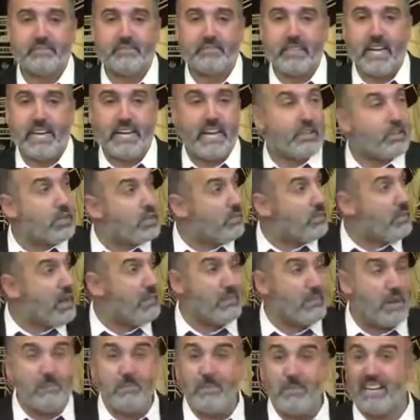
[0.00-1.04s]
And I look around
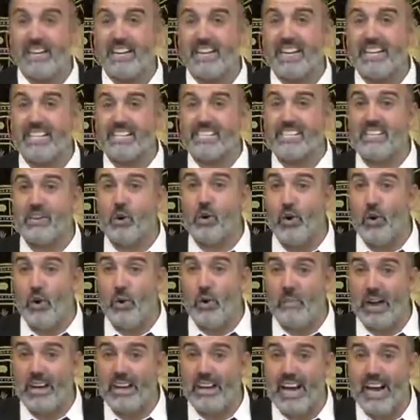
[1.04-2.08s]
my bed and I see all
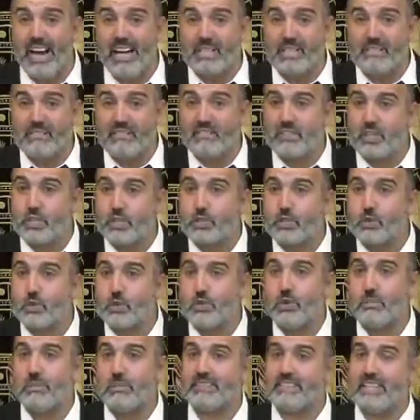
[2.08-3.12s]
my guys from the shul,
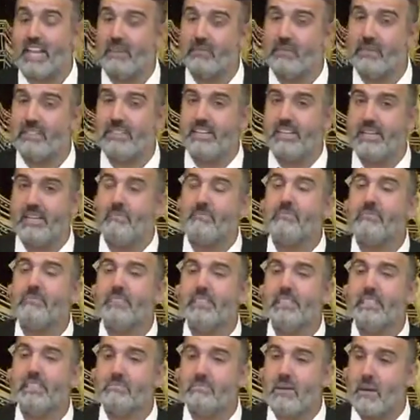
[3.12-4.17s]
all my talmidim,
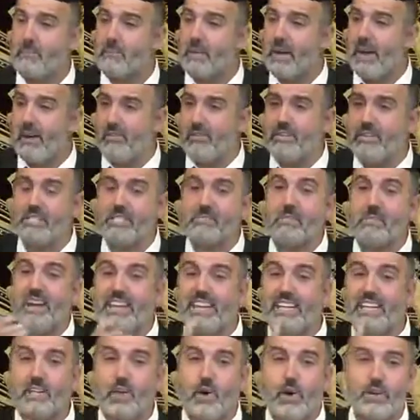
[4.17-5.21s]
my parents, my
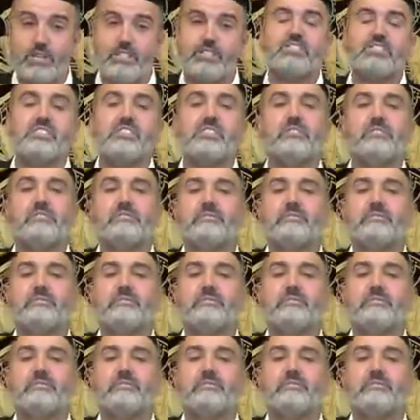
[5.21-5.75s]
in-laws.